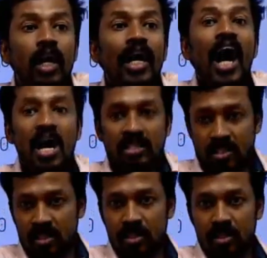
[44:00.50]
cast,
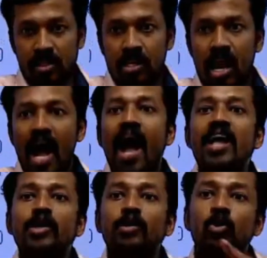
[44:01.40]

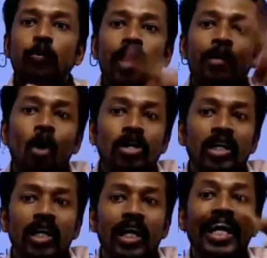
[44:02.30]
and to promote
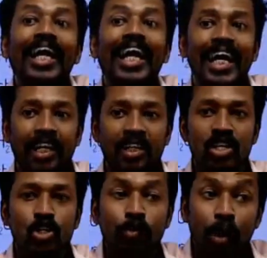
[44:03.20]
healing.
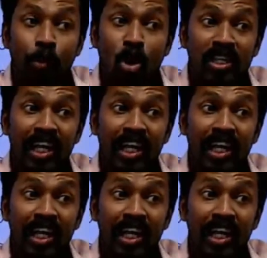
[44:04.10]
To promote